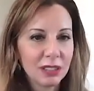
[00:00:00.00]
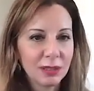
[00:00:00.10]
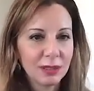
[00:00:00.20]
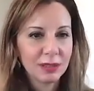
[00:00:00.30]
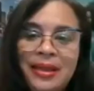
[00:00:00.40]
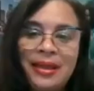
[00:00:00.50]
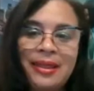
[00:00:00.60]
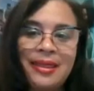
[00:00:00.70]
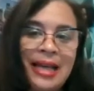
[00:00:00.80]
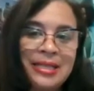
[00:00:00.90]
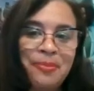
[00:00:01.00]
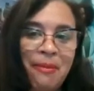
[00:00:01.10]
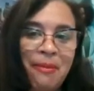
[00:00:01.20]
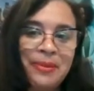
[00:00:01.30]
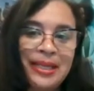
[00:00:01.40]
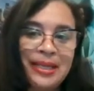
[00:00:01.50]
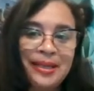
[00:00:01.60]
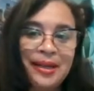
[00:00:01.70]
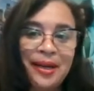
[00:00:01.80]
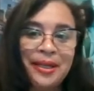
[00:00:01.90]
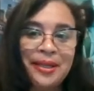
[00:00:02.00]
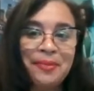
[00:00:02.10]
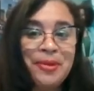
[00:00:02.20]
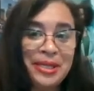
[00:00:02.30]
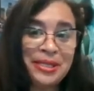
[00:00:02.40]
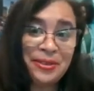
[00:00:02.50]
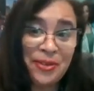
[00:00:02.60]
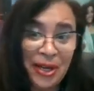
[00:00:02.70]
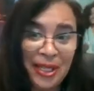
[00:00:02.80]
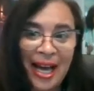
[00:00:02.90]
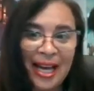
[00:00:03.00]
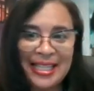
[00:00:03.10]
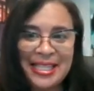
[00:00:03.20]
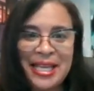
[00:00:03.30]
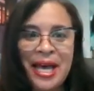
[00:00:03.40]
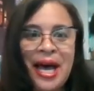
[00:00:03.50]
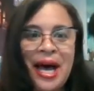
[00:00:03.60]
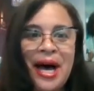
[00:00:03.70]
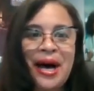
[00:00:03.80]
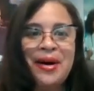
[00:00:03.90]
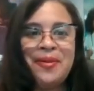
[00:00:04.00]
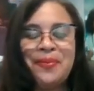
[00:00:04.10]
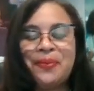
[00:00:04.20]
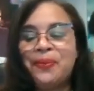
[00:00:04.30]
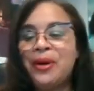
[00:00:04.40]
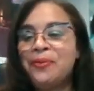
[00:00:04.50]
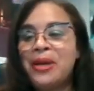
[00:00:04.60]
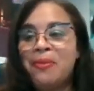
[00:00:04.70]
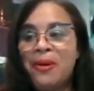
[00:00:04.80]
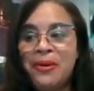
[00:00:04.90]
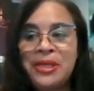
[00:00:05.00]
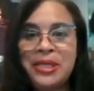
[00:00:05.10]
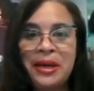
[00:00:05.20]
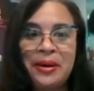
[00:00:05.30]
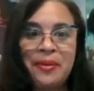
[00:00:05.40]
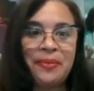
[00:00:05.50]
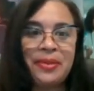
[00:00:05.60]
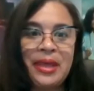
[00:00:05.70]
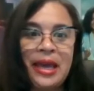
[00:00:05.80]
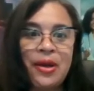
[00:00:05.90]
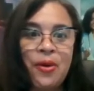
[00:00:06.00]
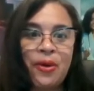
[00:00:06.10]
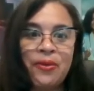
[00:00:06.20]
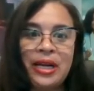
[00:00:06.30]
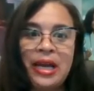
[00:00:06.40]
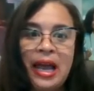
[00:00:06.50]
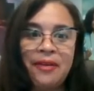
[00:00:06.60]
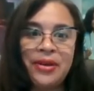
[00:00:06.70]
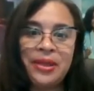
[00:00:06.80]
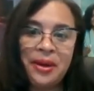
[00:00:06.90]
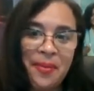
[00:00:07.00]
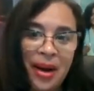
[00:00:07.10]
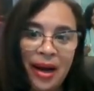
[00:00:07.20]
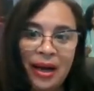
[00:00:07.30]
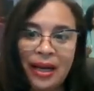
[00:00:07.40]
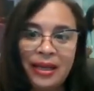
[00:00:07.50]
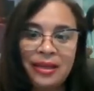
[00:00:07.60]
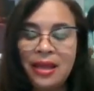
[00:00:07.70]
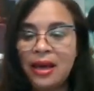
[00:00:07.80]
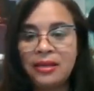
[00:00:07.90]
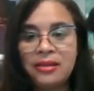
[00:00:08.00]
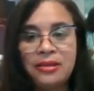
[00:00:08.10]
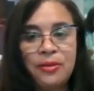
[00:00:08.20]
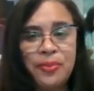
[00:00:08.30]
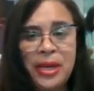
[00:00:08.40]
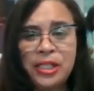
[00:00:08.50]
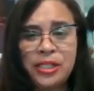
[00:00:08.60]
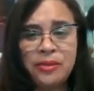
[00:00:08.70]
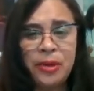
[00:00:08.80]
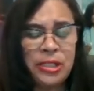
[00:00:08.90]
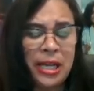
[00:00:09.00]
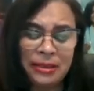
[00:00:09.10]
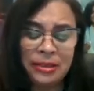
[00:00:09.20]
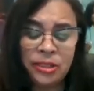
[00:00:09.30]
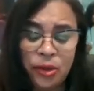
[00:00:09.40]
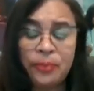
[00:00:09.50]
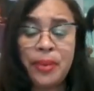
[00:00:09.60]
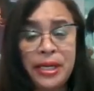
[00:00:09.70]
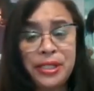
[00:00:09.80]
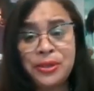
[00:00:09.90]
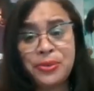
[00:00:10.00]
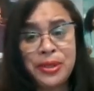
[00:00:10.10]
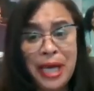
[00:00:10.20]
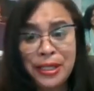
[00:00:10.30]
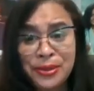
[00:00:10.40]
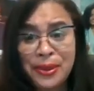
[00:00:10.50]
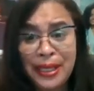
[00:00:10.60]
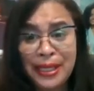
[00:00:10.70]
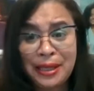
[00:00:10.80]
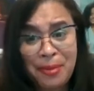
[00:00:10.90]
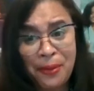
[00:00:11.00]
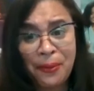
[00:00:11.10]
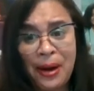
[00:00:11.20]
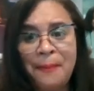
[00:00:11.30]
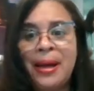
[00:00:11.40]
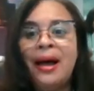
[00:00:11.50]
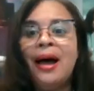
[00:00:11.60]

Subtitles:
Well, that's probably a good percentage of our clients. When we approach them, they already have in their mind that some patients, per se, certain patients will not join the program.